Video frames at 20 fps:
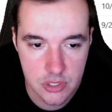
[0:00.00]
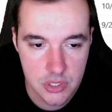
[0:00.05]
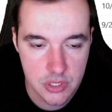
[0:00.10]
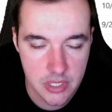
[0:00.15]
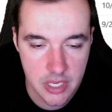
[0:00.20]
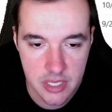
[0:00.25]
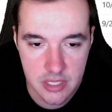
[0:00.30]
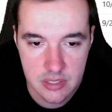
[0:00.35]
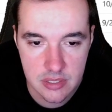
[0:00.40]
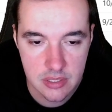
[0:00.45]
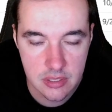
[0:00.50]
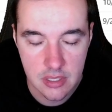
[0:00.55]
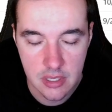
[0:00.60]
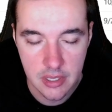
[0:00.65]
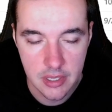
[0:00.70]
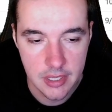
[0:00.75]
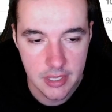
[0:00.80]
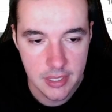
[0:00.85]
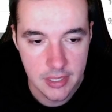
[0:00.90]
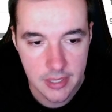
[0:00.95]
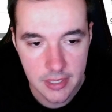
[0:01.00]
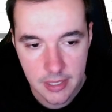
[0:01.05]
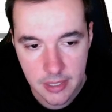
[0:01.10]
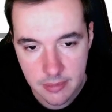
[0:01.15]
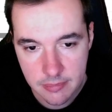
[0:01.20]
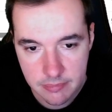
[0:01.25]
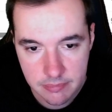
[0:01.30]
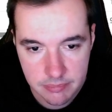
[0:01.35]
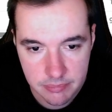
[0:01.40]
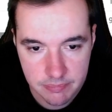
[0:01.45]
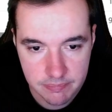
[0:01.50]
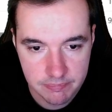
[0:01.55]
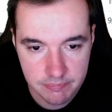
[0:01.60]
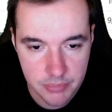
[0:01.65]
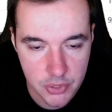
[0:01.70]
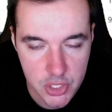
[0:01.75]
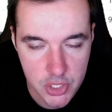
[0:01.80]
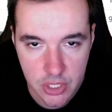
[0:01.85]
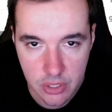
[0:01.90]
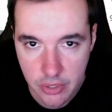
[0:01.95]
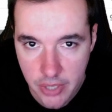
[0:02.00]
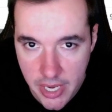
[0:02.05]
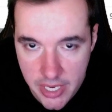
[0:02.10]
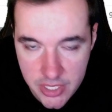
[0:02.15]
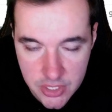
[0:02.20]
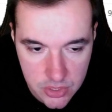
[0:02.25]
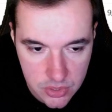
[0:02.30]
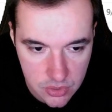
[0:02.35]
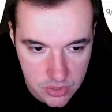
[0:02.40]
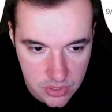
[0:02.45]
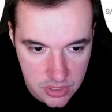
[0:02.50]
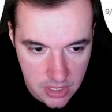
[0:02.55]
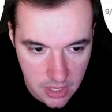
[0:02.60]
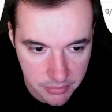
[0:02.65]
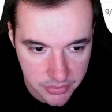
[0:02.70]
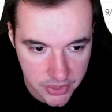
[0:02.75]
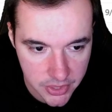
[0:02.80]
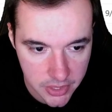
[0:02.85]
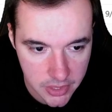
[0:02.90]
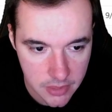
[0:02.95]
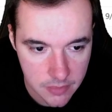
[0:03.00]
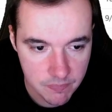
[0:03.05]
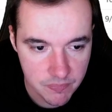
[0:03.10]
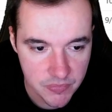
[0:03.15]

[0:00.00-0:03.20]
get particular access to something.